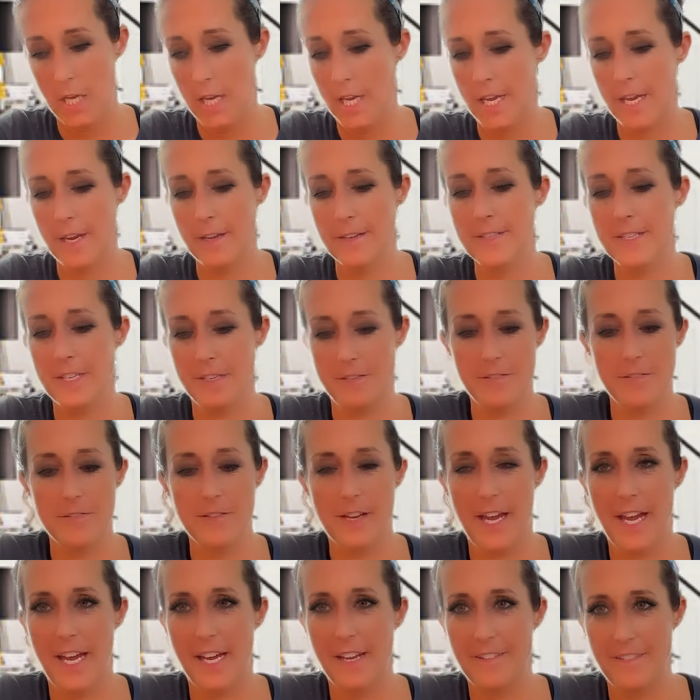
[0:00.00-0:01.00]
He also,
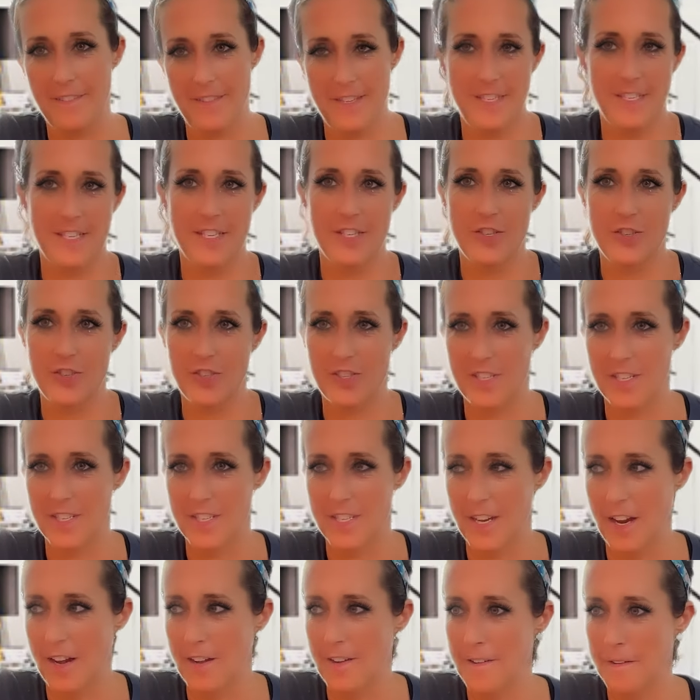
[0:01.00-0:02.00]
this is just a
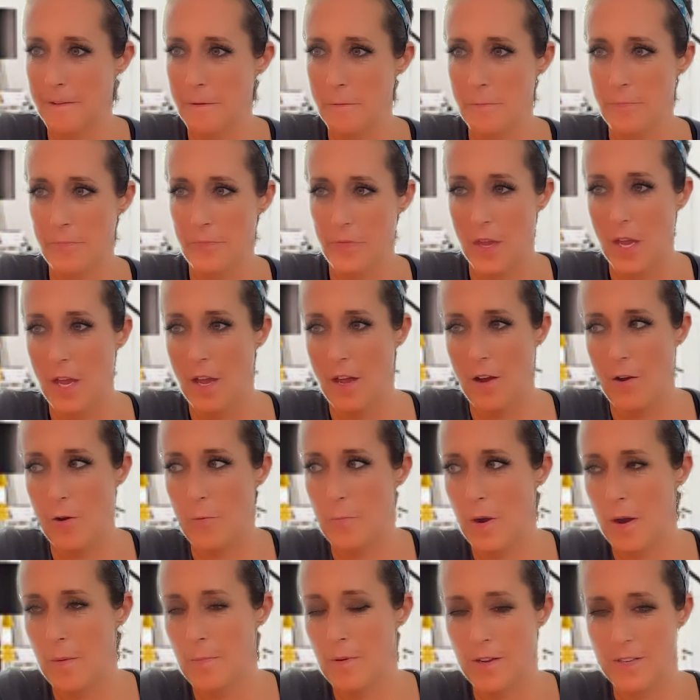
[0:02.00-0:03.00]
side note,
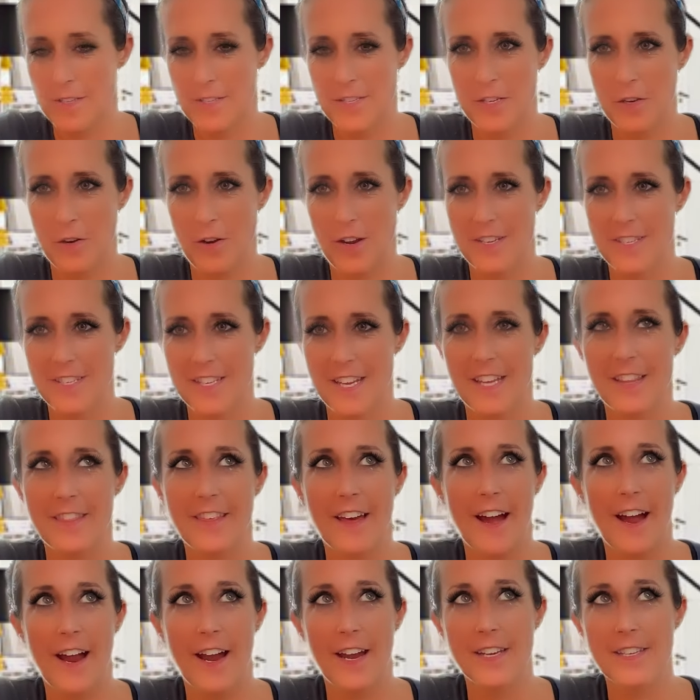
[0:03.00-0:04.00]
Obama also has like
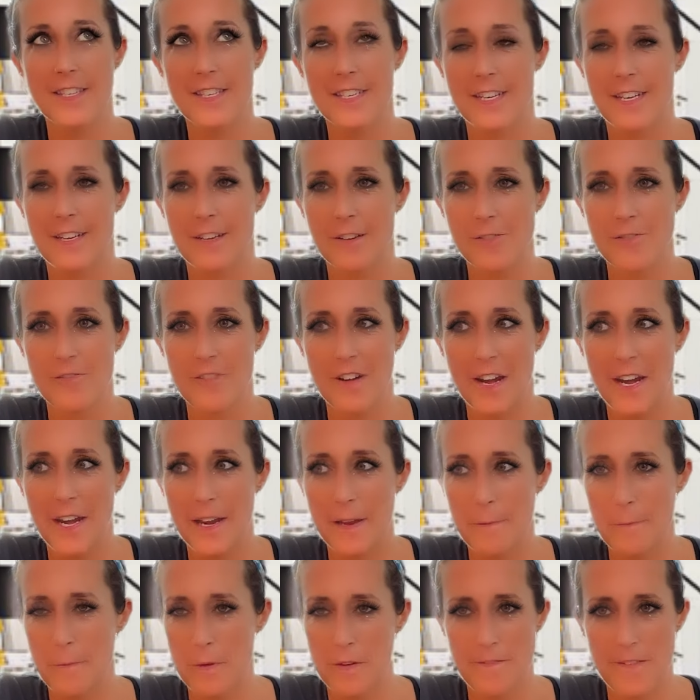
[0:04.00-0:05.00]
the highest kill
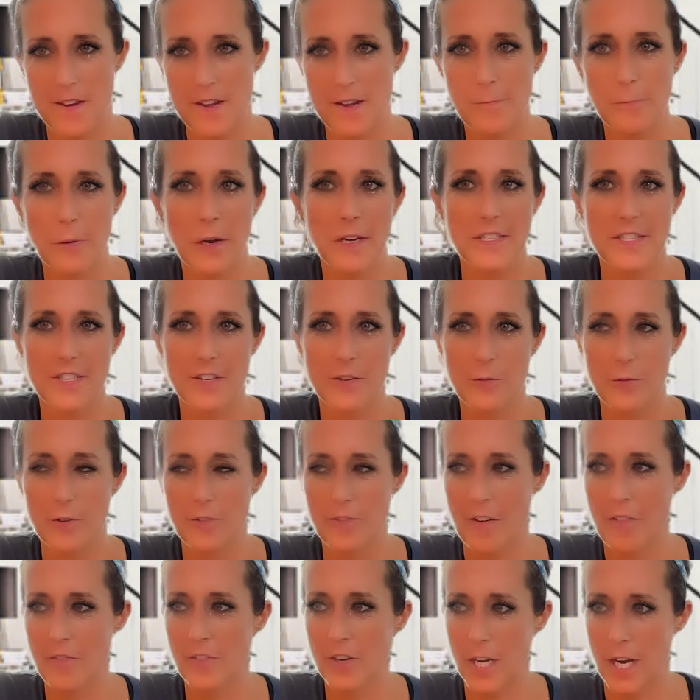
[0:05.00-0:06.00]
rate of any president we've
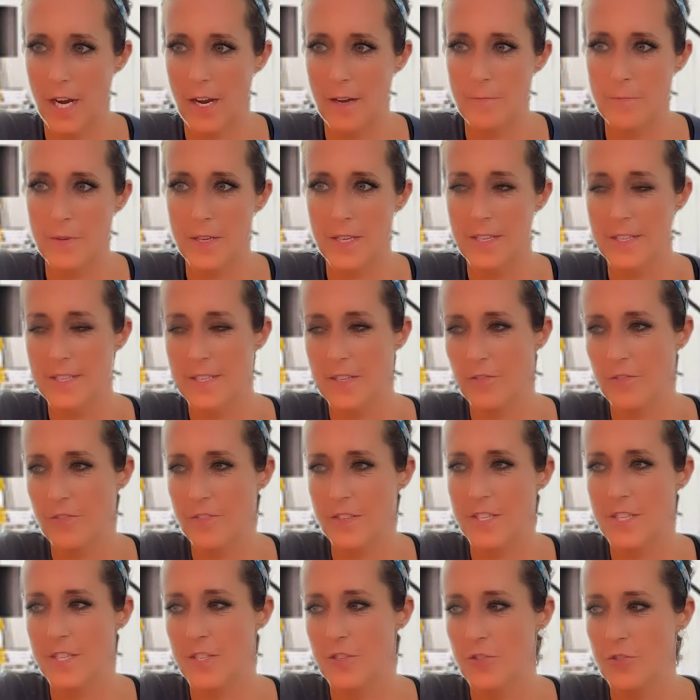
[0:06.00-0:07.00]
ever had because of
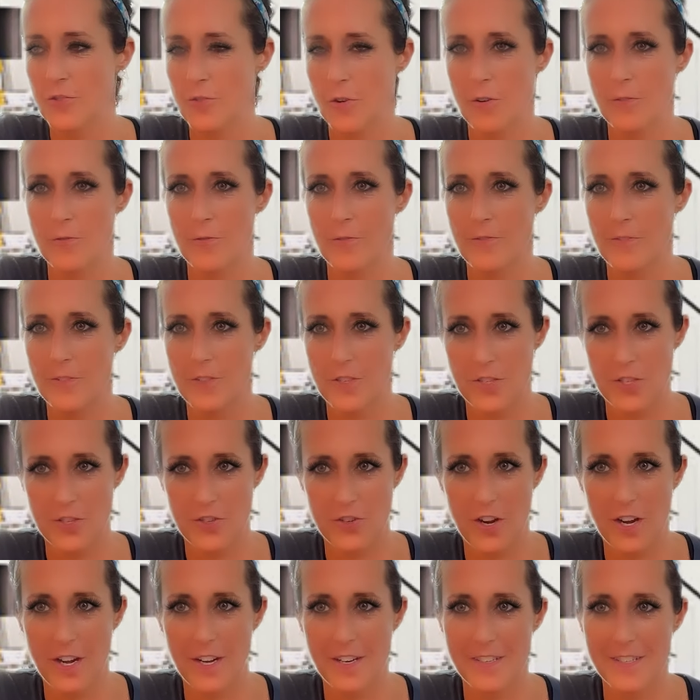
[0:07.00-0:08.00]
this drone
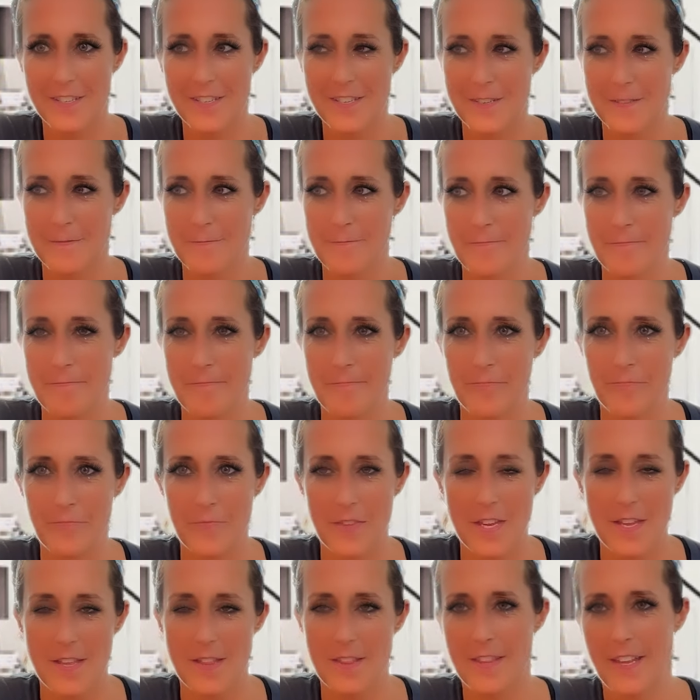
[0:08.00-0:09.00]
strikes.
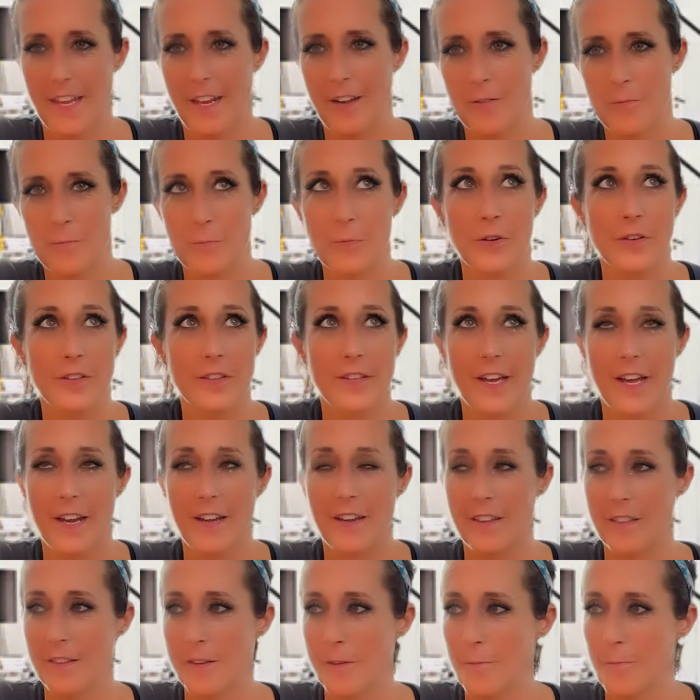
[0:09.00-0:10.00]
They don't print that
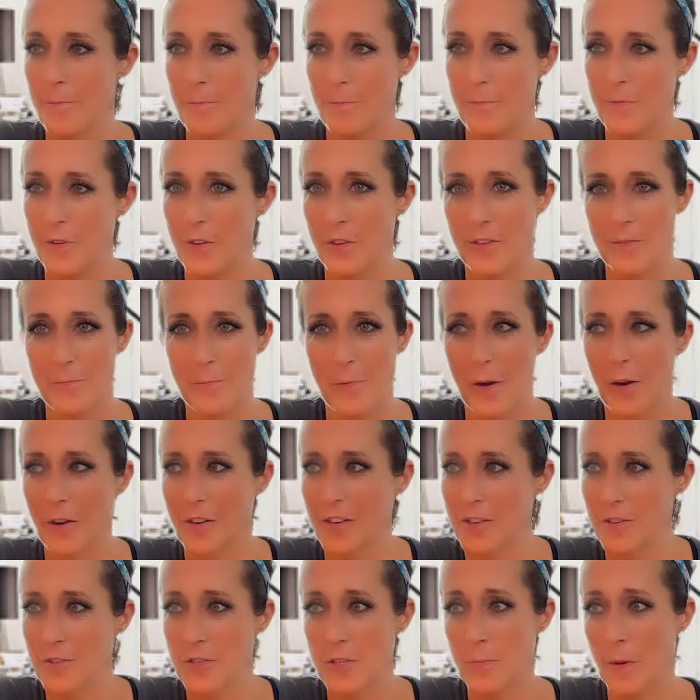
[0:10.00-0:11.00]
in the
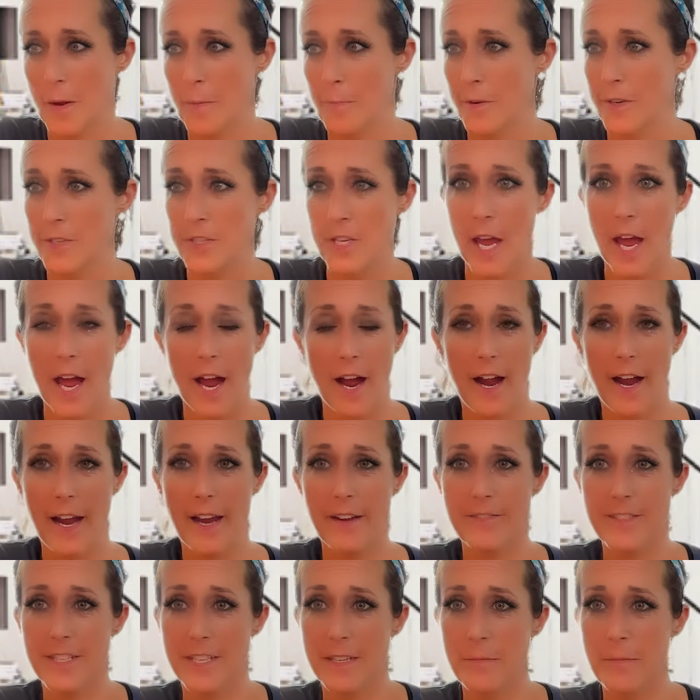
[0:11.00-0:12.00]
American newspapers. I
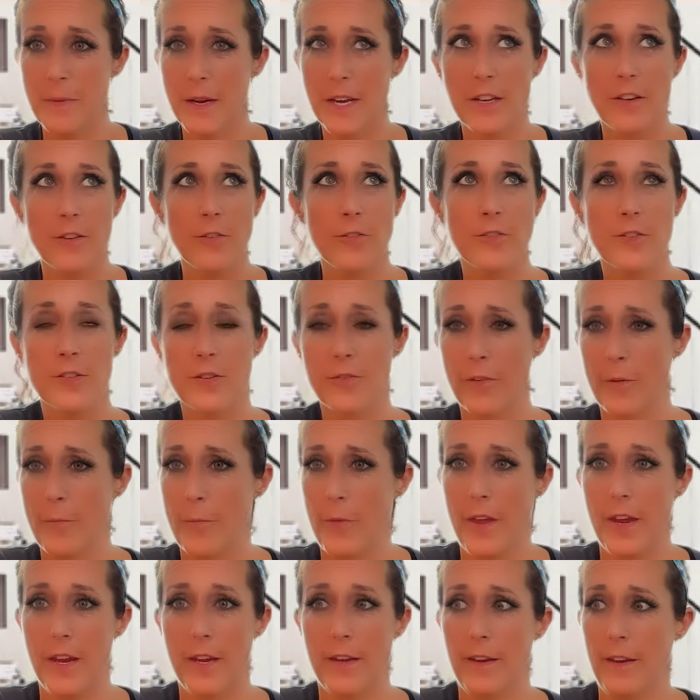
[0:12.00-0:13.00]
have to get my news from
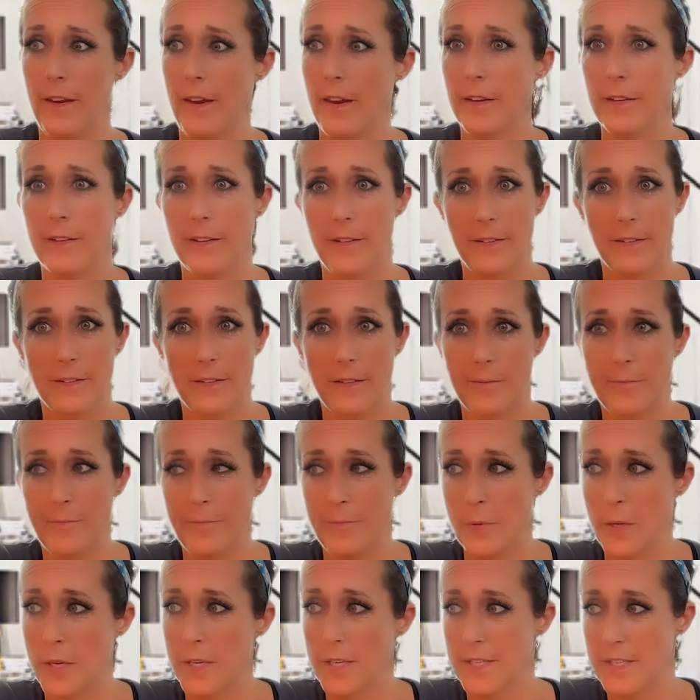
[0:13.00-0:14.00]
like England
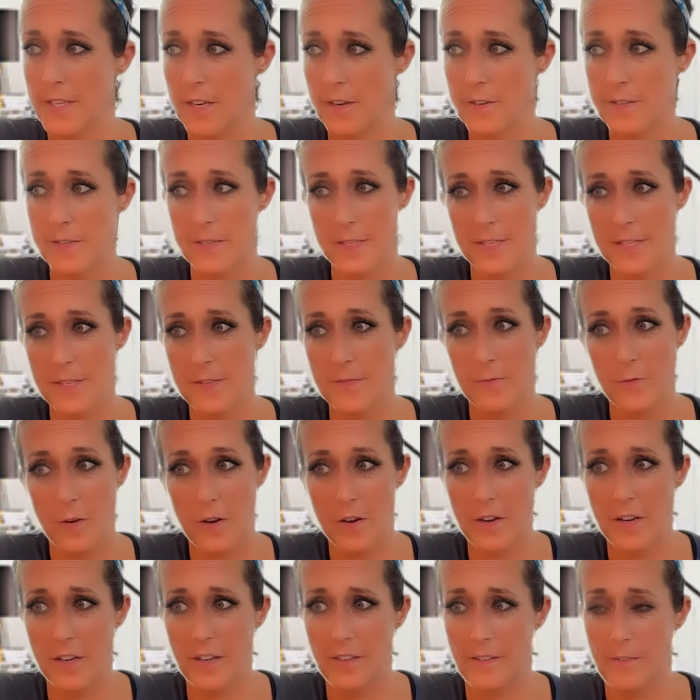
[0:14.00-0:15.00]
because ours is
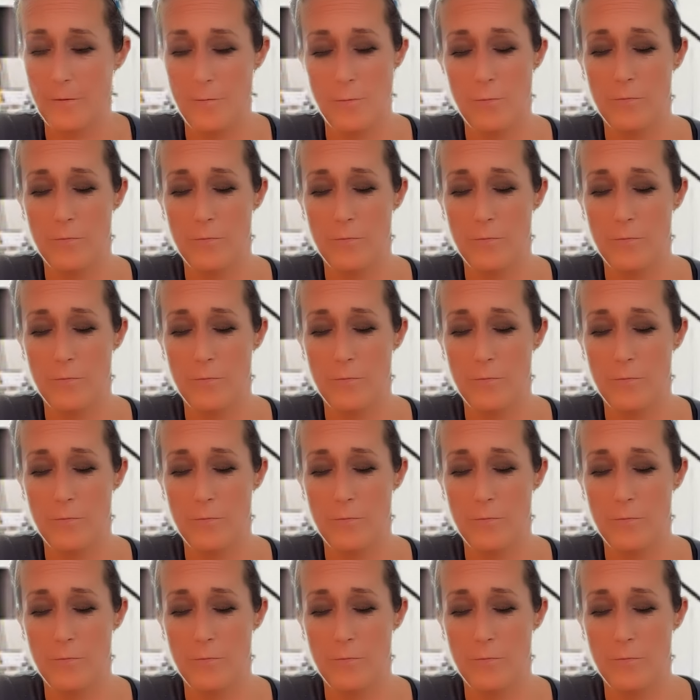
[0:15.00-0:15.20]
very